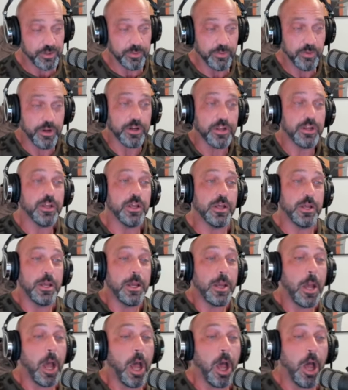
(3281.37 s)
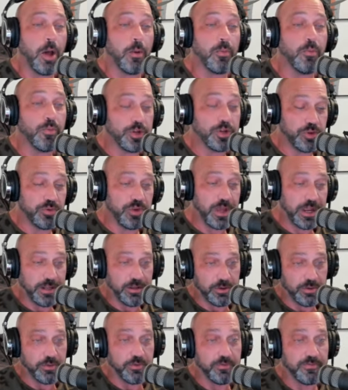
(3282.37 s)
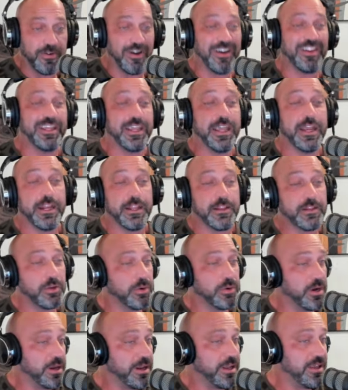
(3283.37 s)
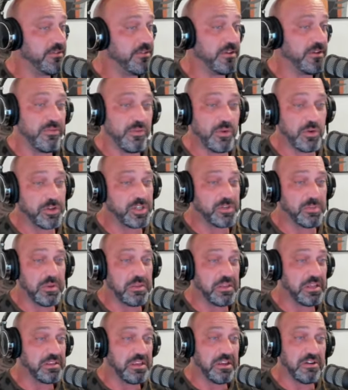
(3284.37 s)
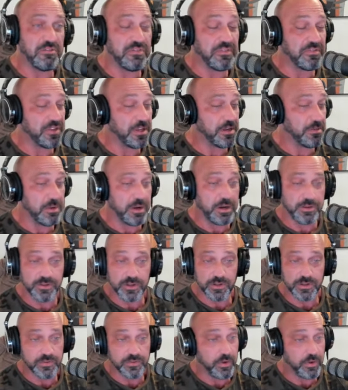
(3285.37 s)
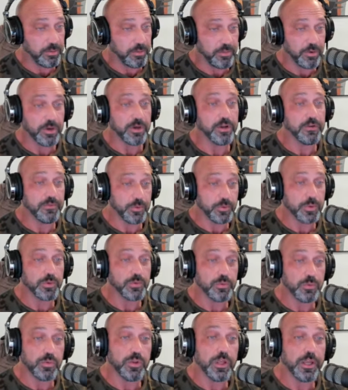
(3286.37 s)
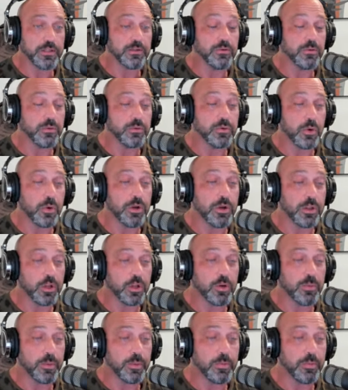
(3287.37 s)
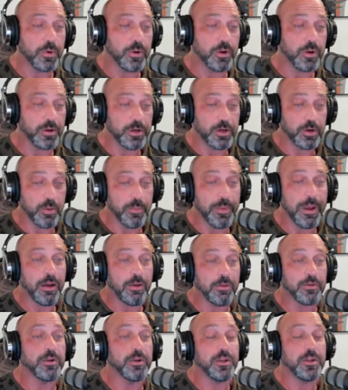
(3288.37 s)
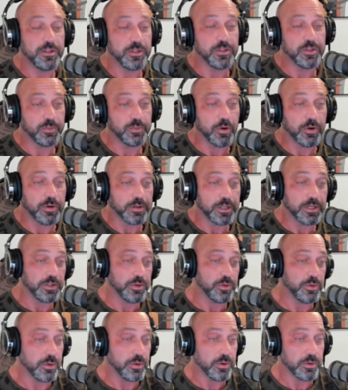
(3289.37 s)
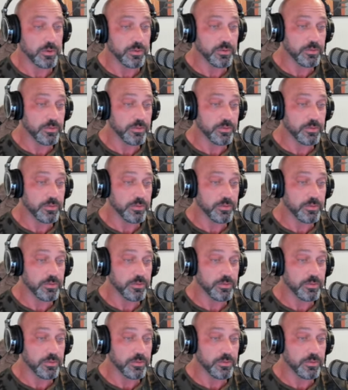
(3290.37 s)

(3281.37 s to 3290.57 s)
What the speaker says: But would you like to finally get into it? Even if we only spend like 10 or 15 minutes, that's fine. But if you would like to talk a little bit, you know, about this book that you are.